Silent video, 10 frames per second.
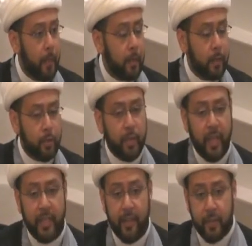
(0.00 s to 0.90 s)
So the
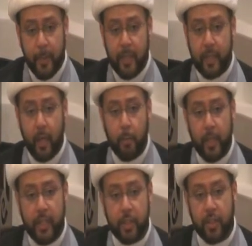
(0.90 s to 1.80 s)
idea of spending now
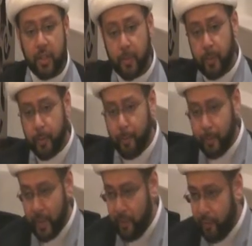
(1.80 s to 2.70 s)
money just to
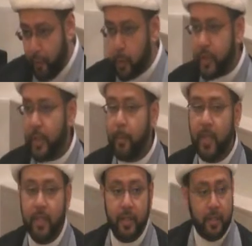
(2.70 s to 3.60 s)
give food to them
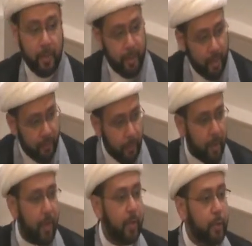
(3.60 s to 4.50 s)
because it's the month of
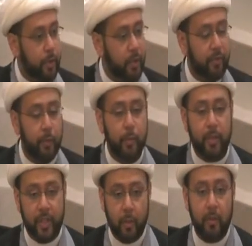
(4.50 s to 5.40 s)
Ramadan, we should give food,
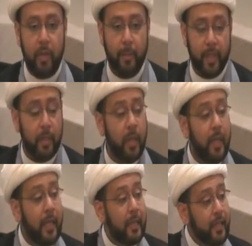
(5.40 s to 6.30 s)
we said, hold on a minute,
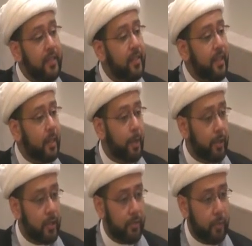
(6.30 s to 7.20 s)
let's think
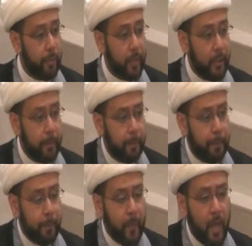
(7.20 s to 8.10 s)
about this for a minute.
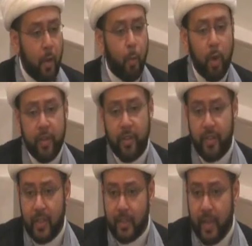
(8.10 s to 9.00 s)
One of the
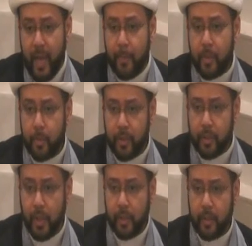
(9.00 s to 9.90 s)
things that happens with a
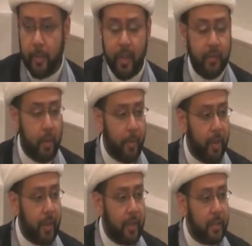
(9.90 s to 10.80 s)
child in the month of
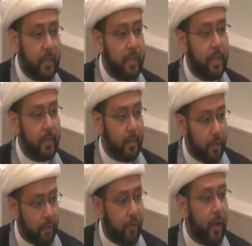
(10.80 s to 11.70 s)
Ramadan is that
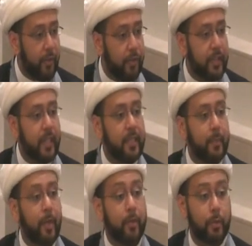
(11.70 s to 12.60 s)
their father takes
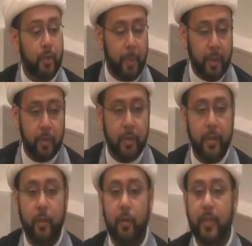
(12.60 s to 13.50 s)
them out to a special
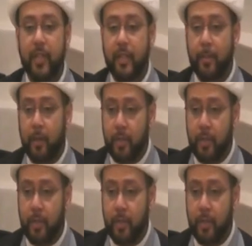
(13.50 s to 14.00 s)
dinner or takes them out to